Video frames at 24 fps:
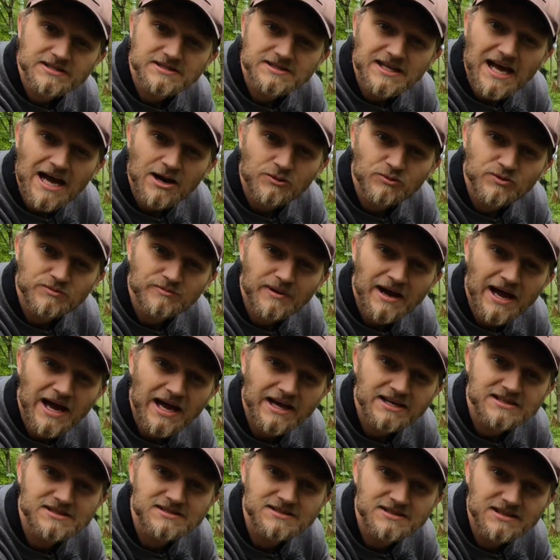this down with my
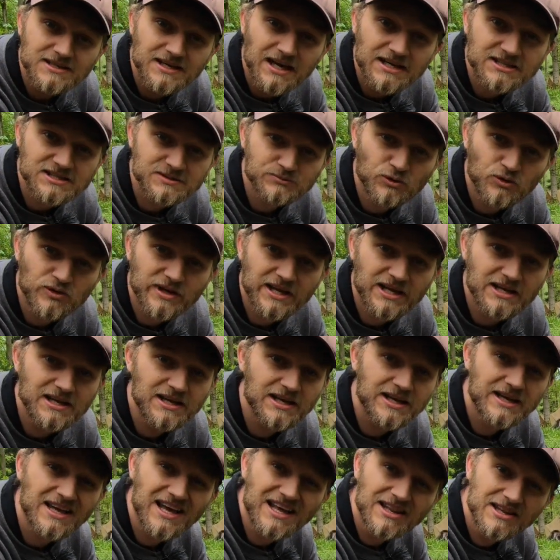axe into nice small
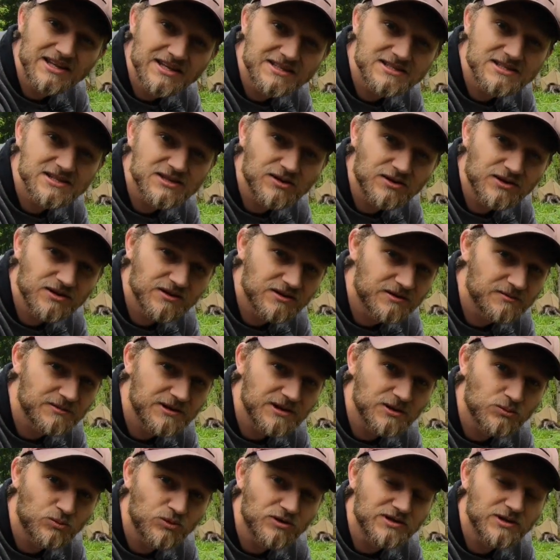kindling, and this is going to be
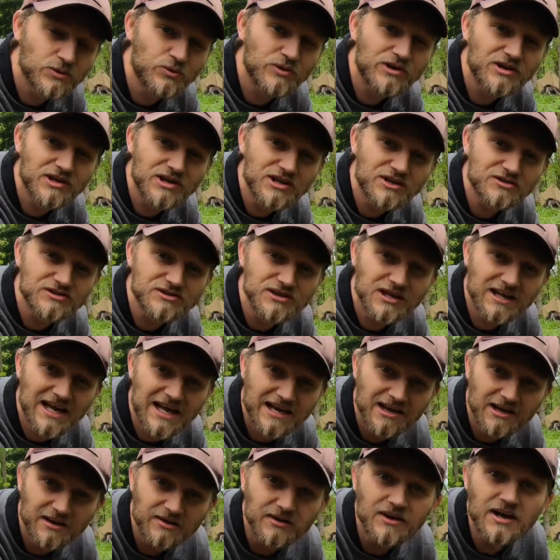the wood that we're going to use to
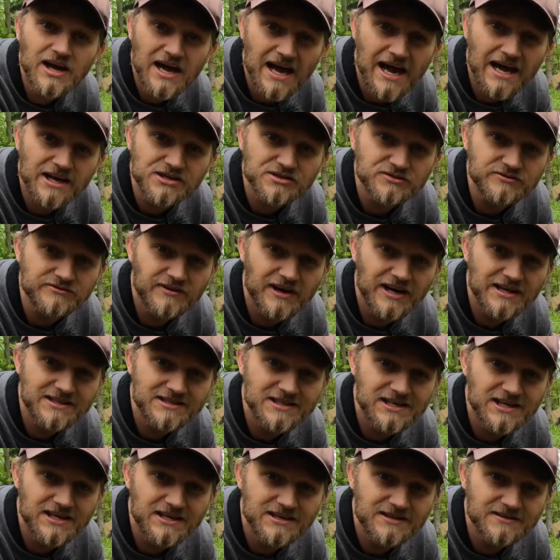light our actual fire
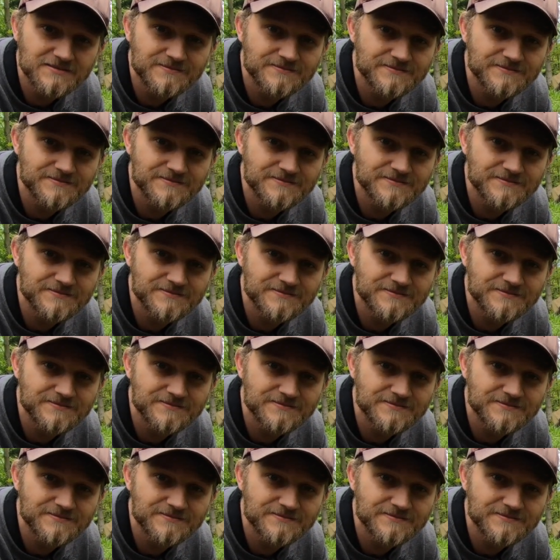today.